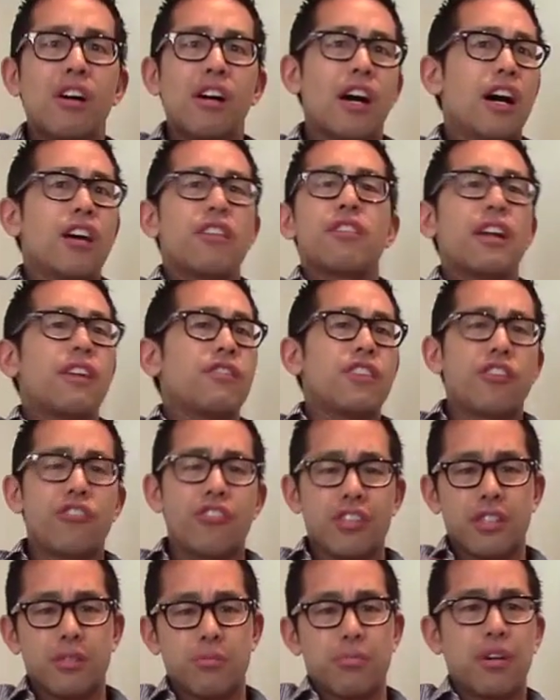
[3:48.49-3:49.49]
I don't have
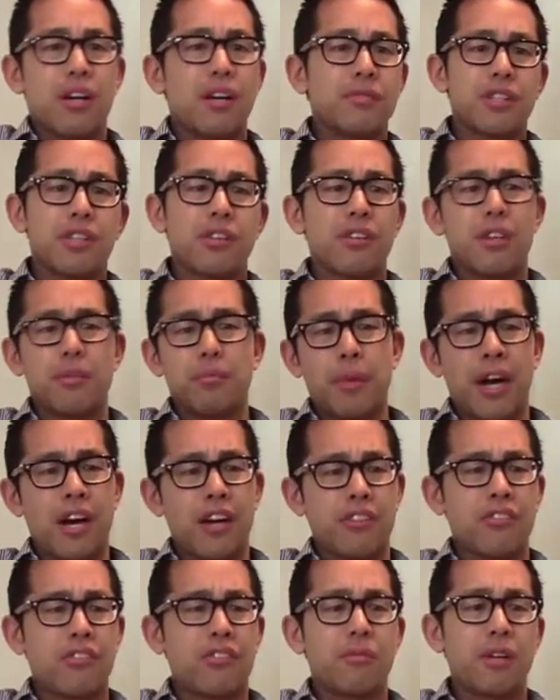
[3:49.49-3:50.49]
digestive problems. I go to the
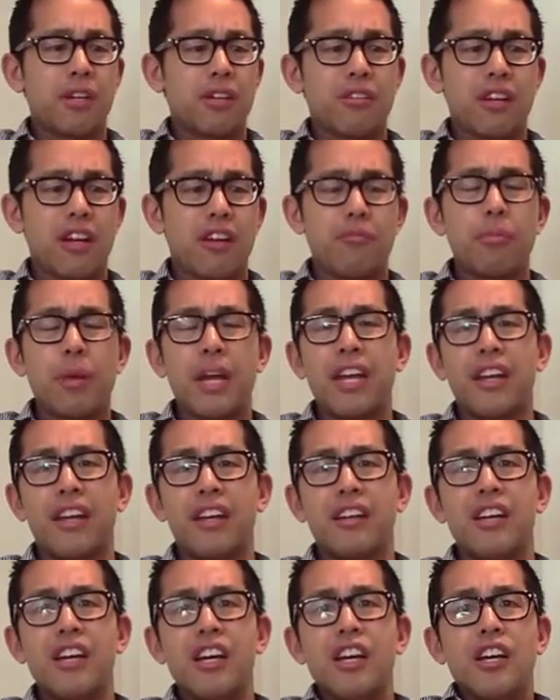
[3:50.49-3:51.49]
bathroom. I don't have pain.